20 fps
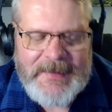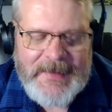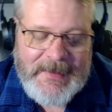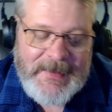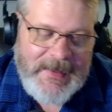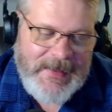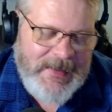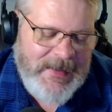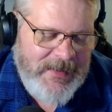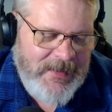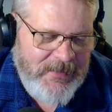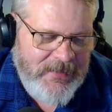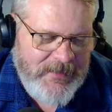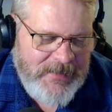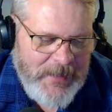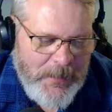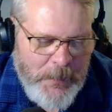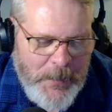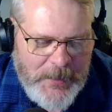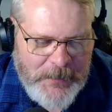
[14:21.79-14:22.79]
And another thing
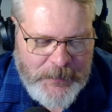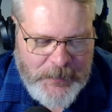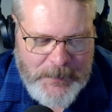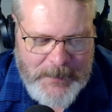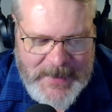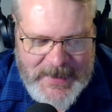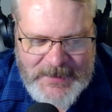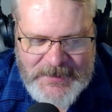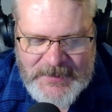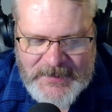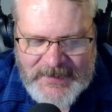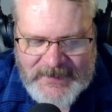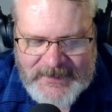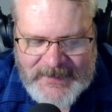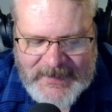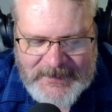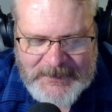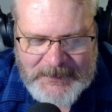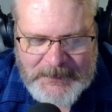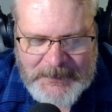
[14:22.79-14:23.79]
I wanted to mention is
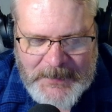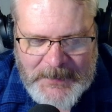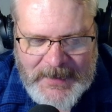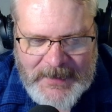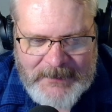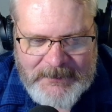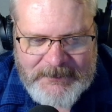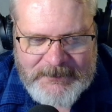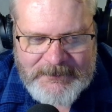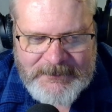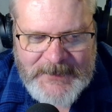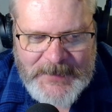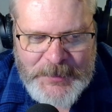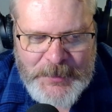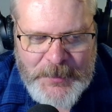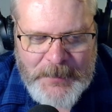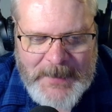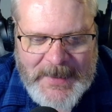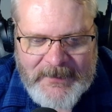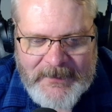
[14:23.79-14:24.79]
that, well,
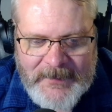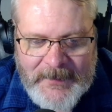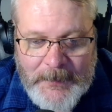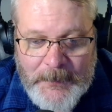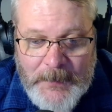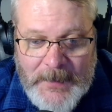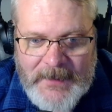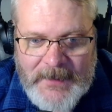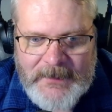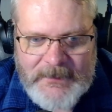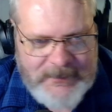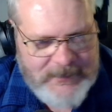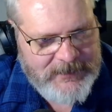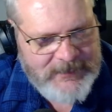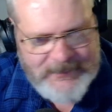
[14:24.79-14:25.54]
you might think, well,